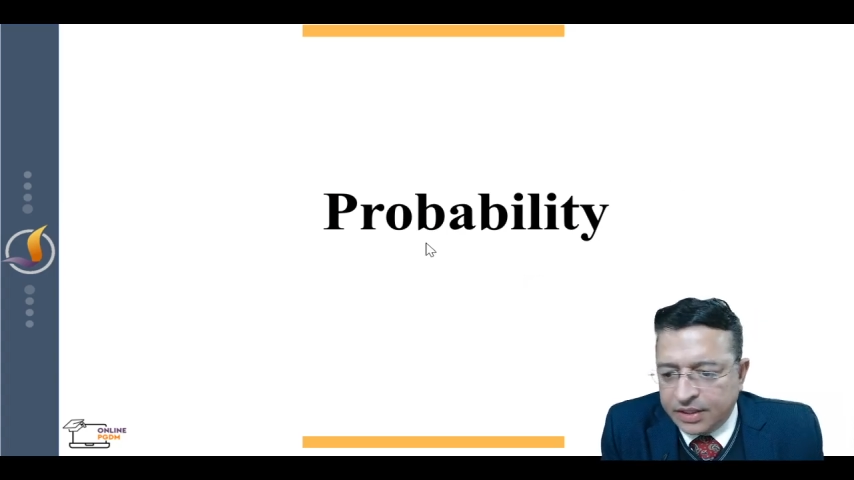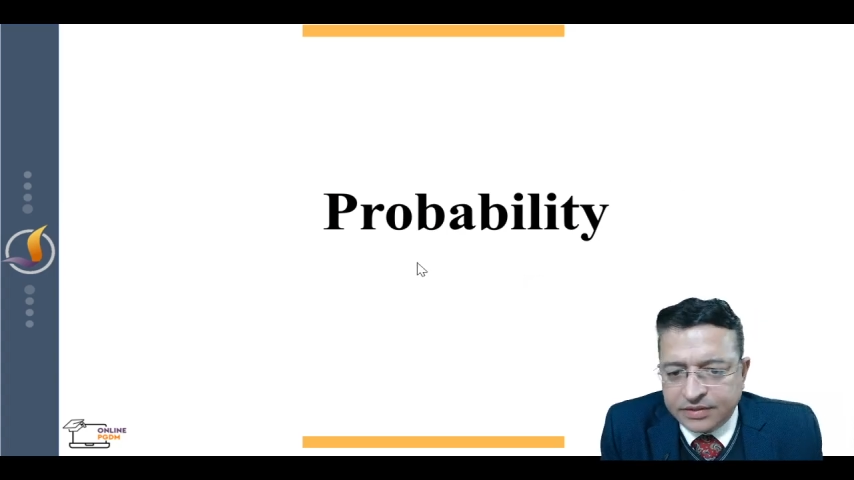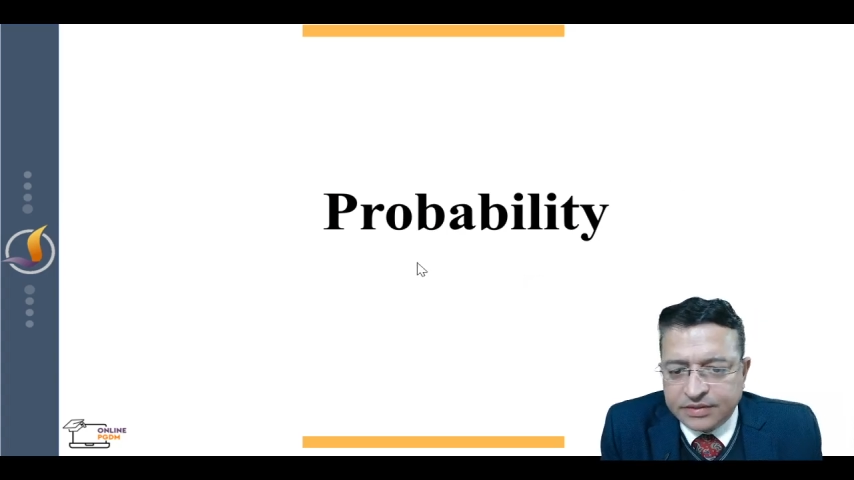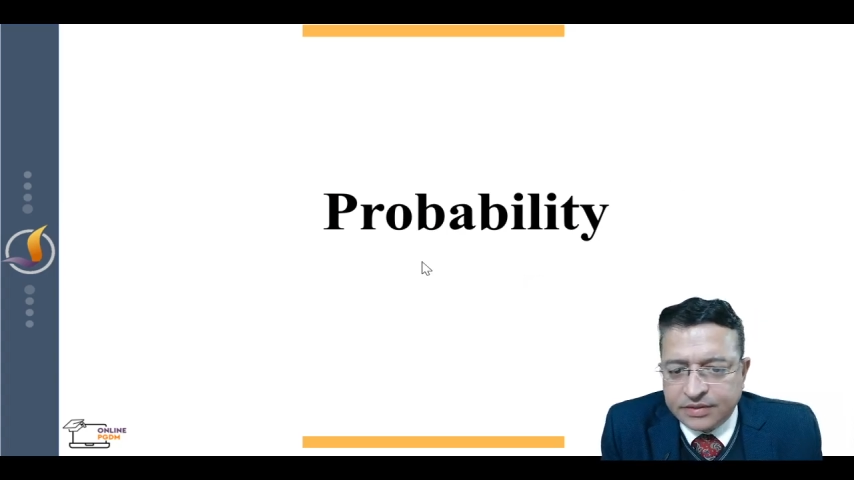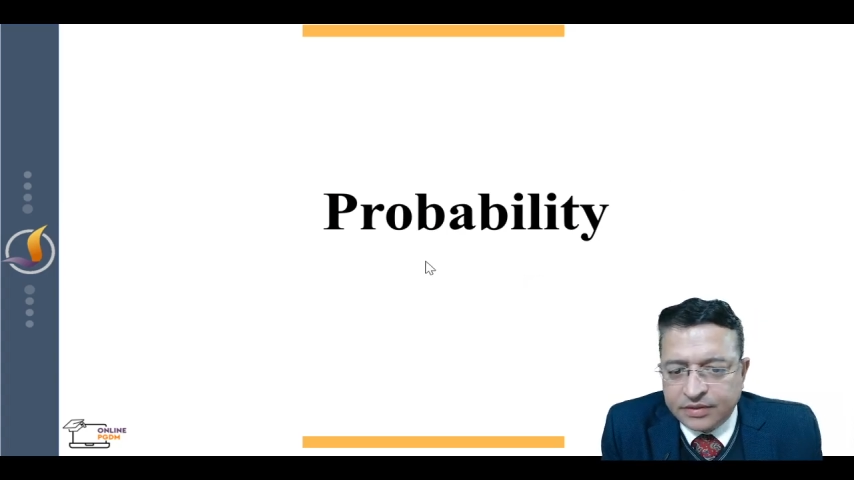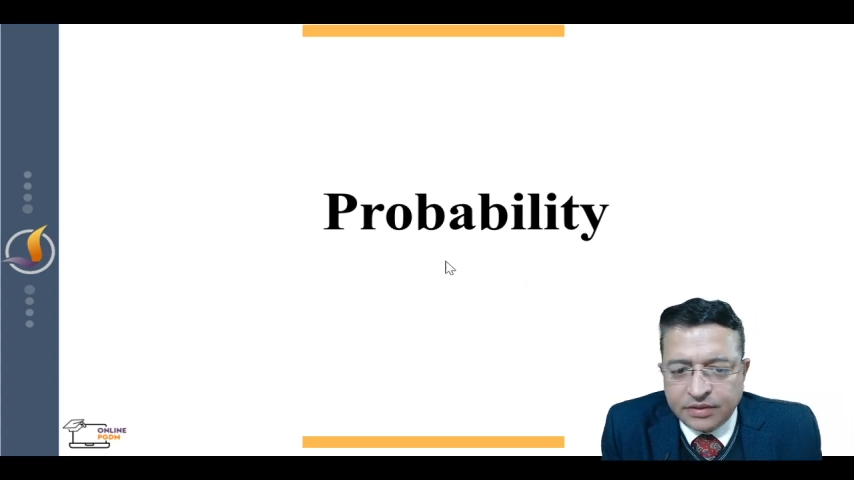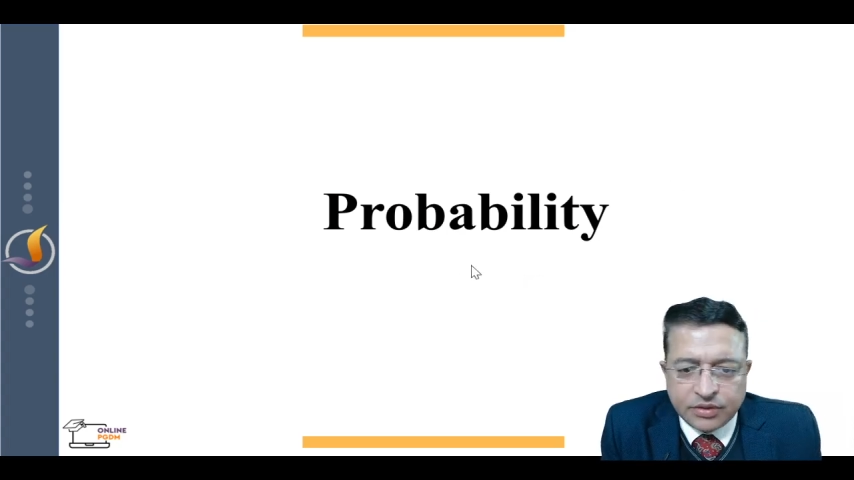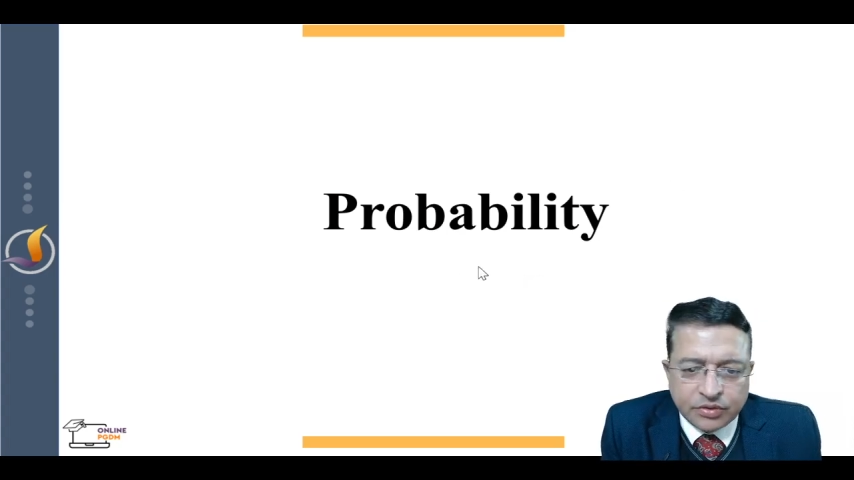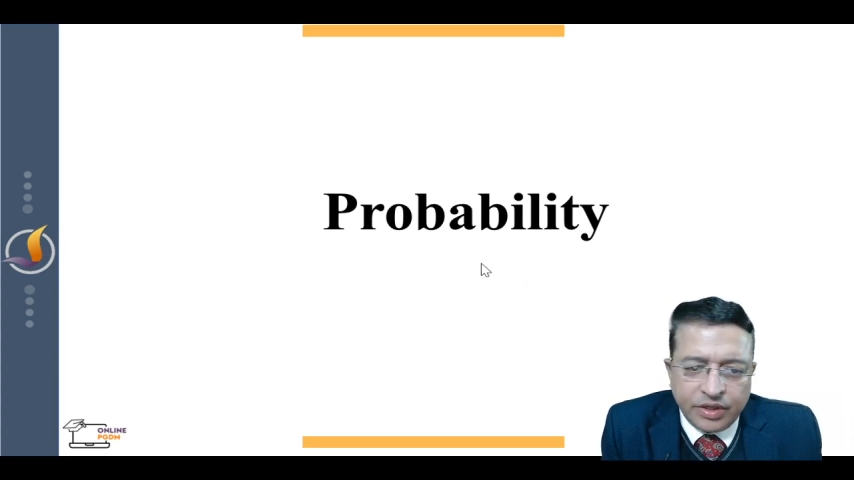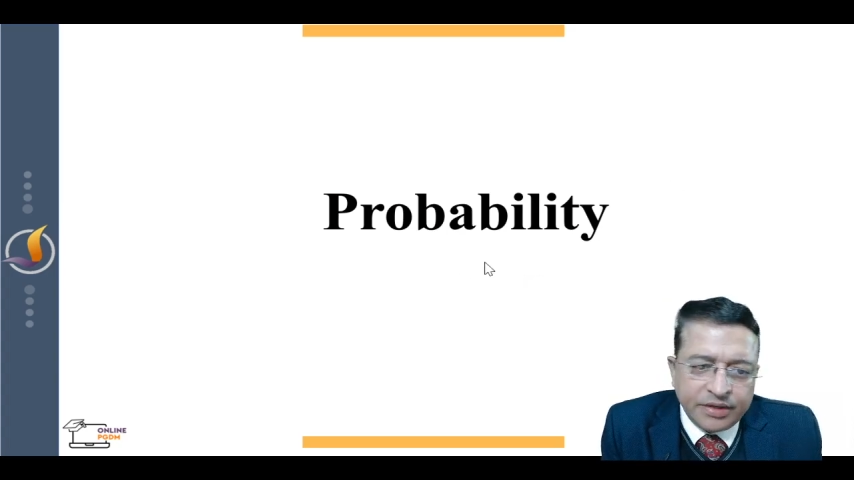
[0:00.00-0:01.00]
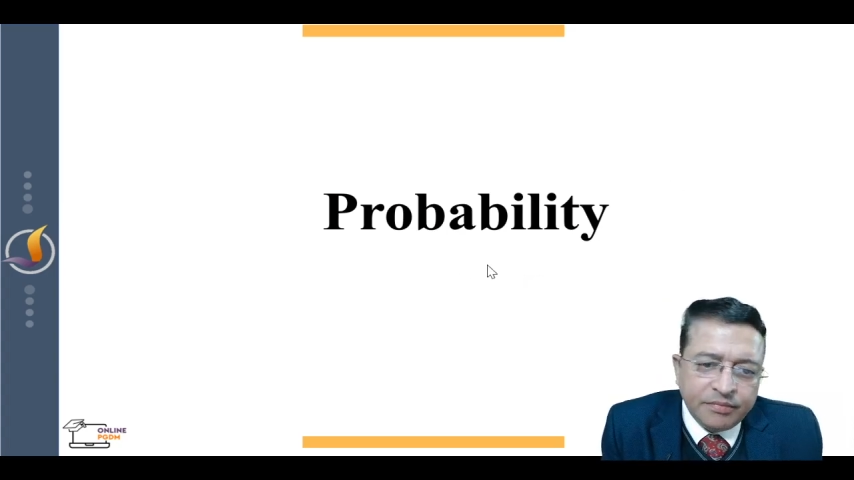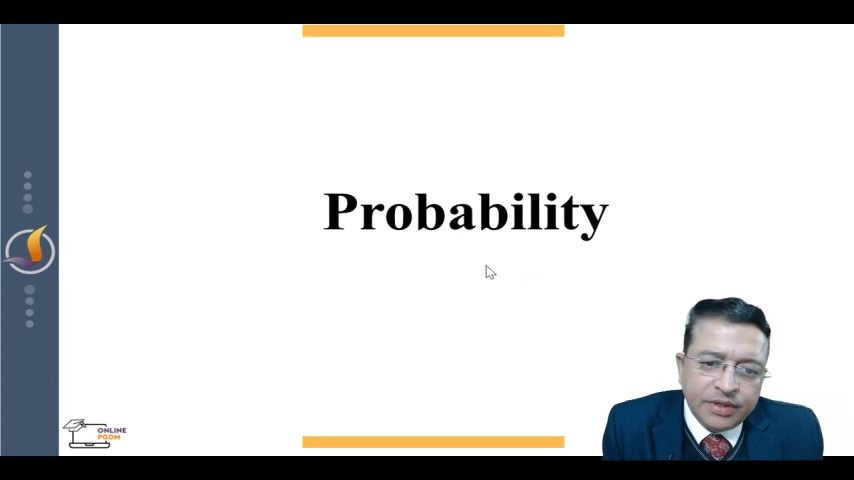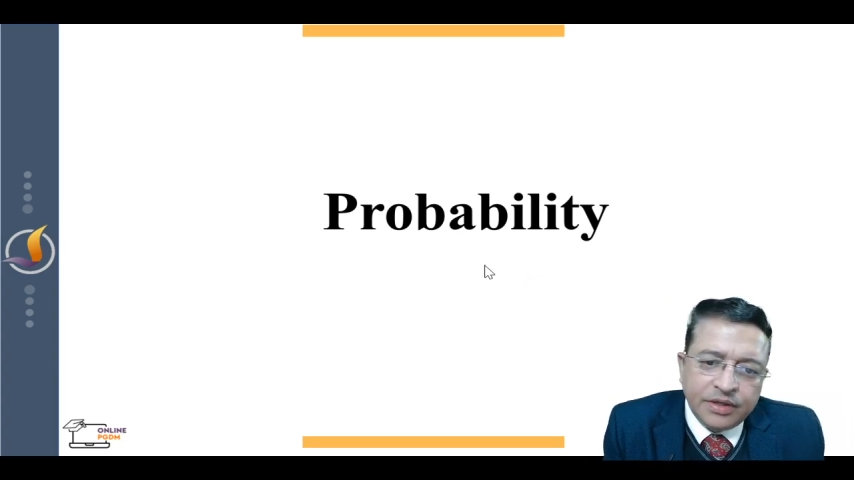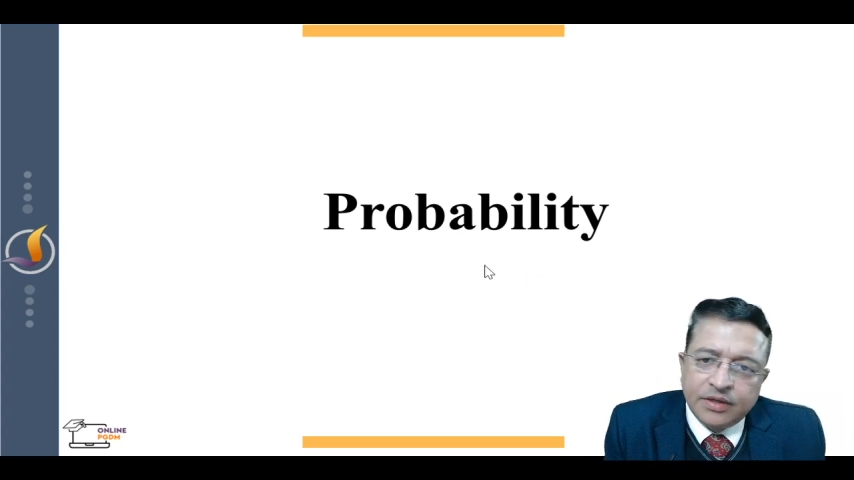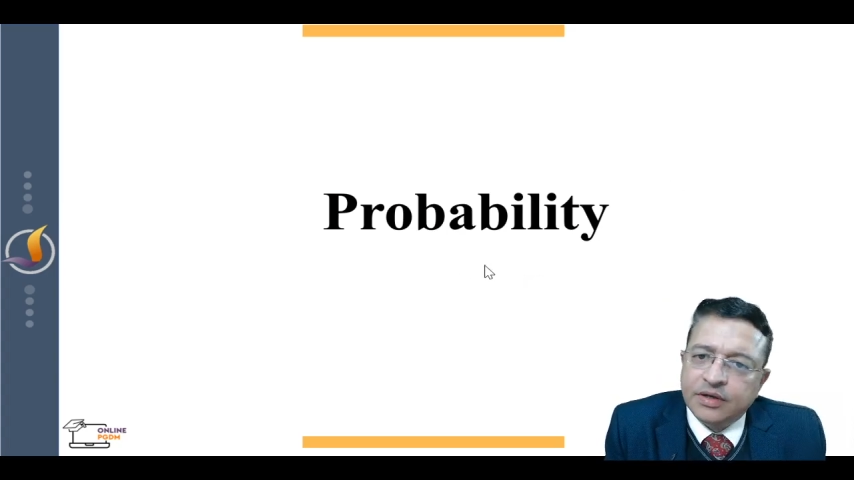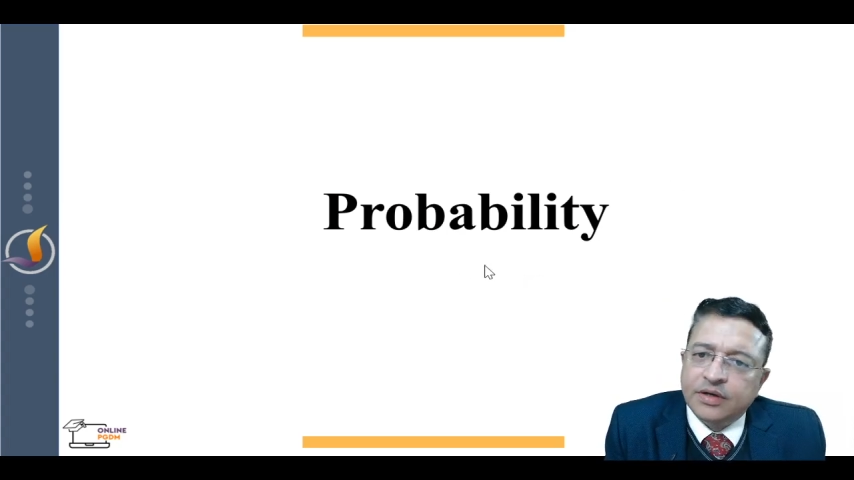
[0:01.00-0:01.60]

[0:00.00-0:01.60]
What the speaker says: is, let me